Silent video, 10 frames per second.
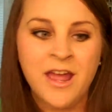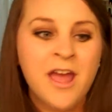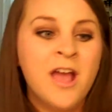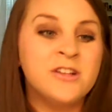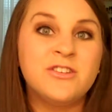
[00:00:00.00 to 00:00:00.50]

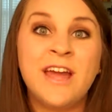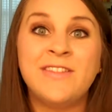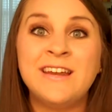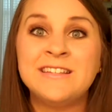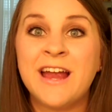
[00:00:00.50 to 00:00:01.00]
So yeah,
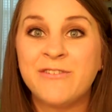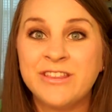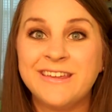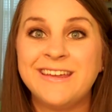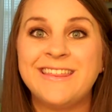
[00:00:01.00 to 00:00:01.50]
that is
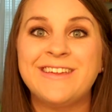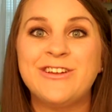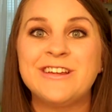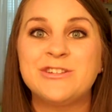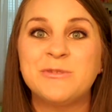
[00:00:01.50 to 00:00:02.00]
everything. Thank
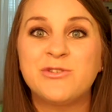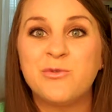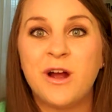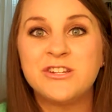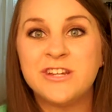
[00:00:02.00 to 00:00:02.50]
you guys so much for
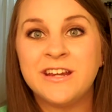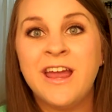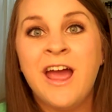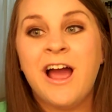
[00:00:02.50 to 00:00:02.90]
watching.